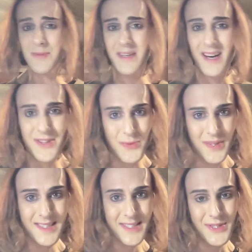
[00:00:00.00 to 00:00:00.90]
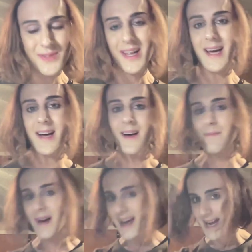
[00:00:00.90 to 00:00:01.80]
many other wins too. Like,
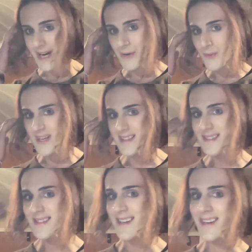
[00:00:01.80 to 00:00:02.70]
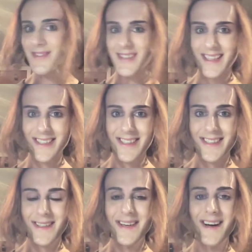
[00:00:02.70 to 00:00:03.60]
my hair wins are really
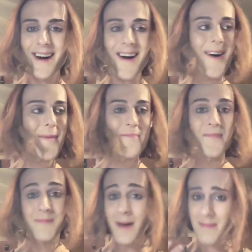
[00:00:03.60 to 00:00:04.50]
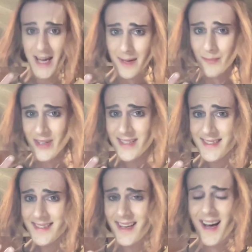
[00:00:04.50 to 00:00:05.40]
good. My makeup
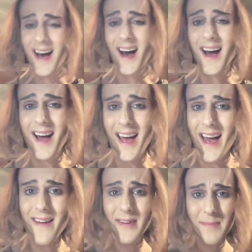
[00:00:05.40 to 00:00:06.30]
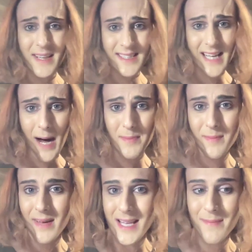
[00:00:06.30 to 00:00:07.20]
wins. Everybody's
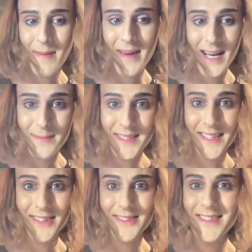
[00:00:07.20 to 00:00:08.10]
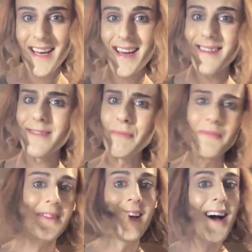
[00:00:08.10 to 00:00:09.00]
complimenting my makeup skills, and
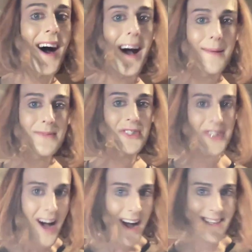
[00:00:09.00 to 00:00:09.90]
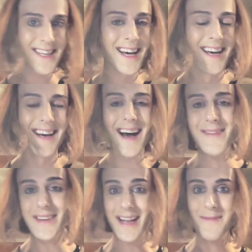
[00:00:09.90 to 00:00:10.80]
I'm shocked. I
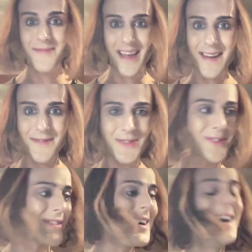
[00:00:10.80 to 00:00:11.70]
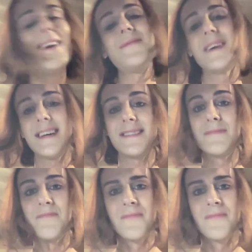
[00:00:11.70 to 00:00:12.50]
mean, I'm thankful because